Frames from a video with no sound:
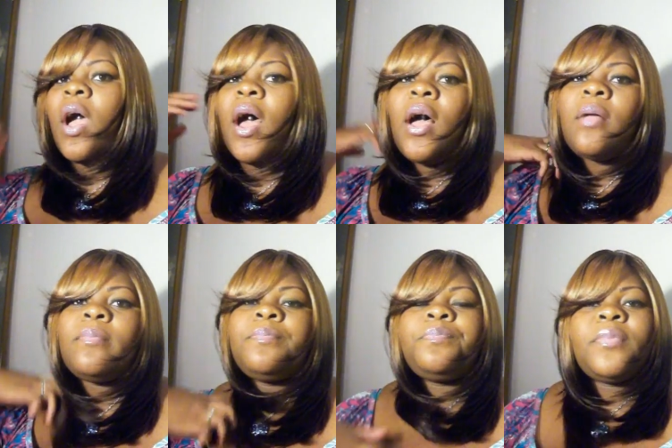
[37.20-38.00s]

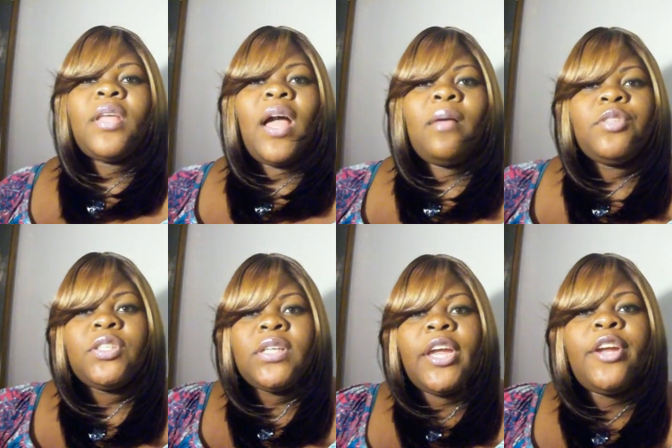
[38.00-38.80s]
Um, I'm
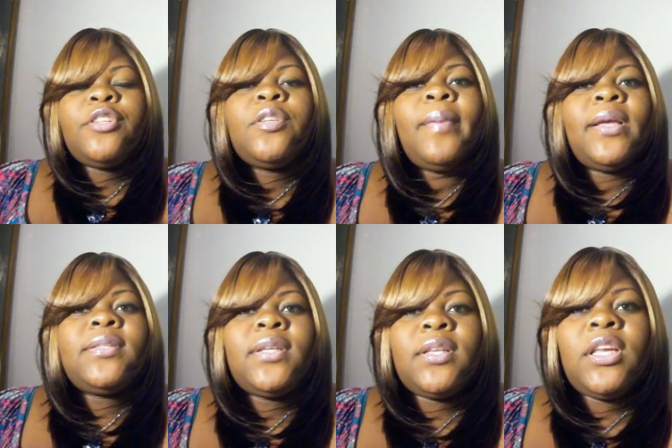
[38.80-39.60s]
just here to
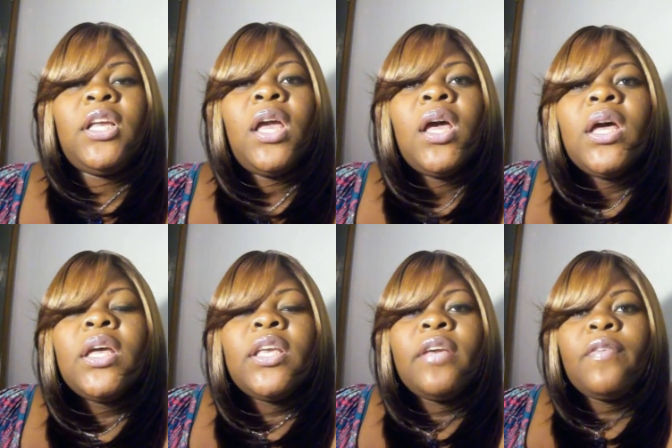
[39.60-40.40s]
basically
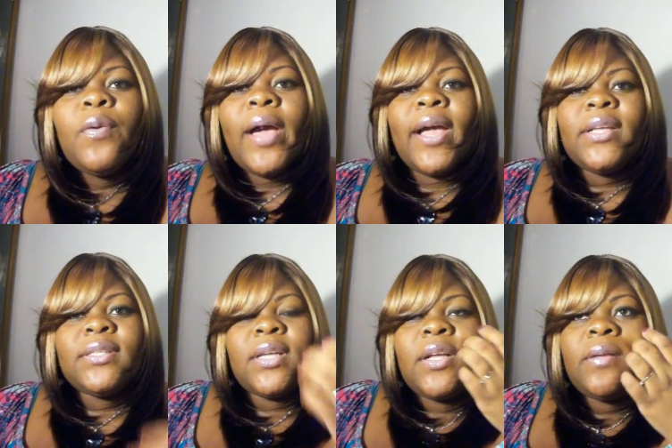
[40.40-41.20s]
give you guys
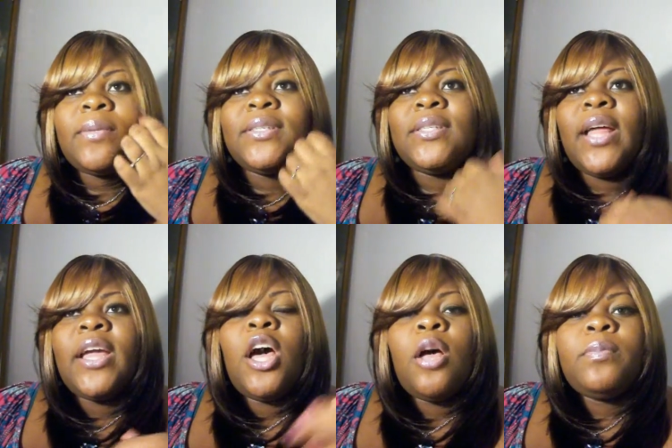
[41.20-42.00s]
um, a
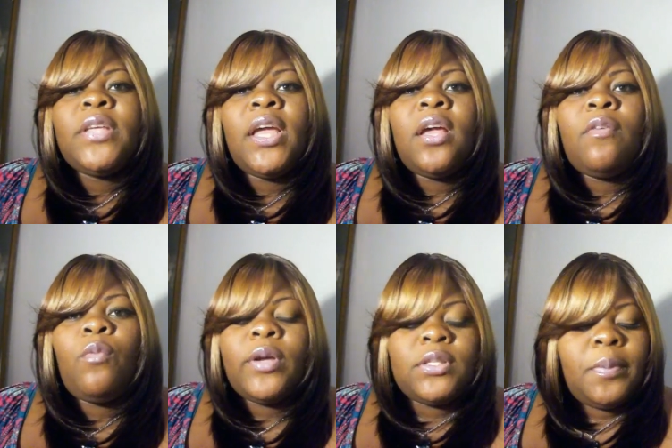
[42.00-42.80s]
slight update of
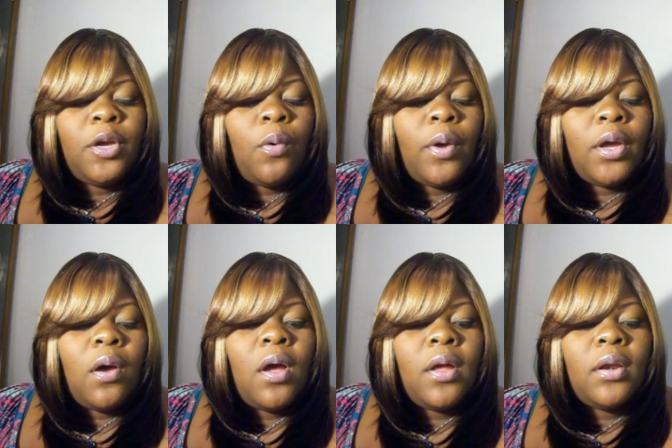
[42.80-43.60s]
what's been going
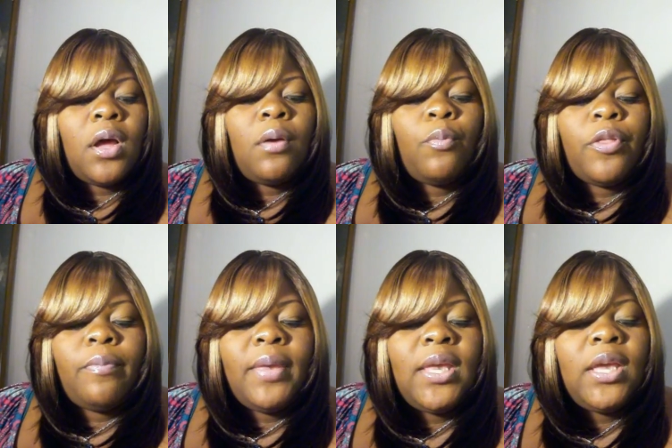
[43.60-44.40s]
on um, with
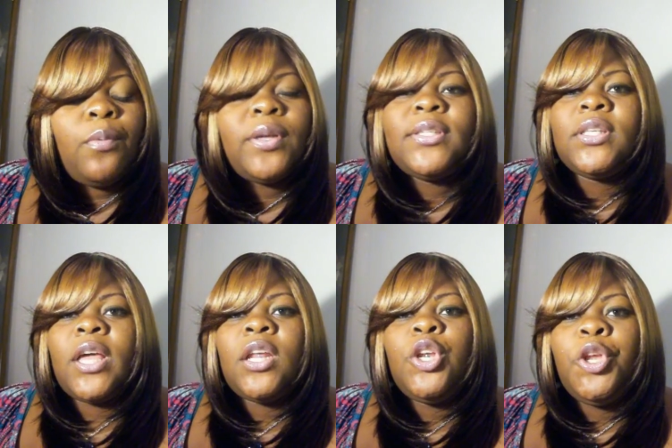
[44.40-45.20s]
me, what's
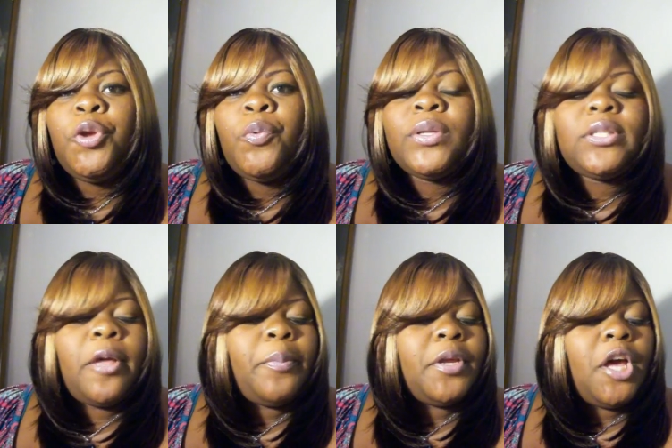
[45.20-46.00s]
new, what's
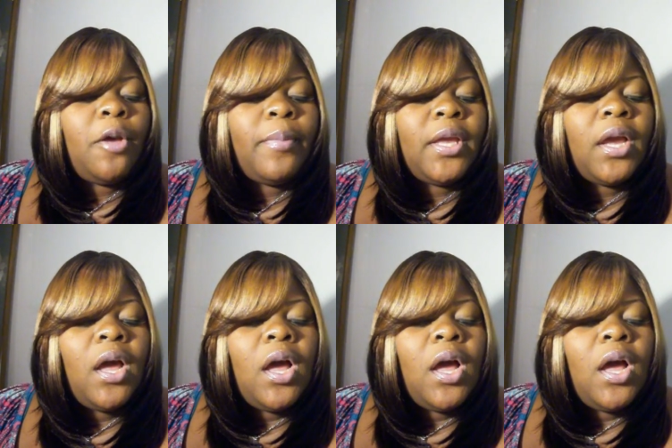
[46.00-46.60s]
up and coming.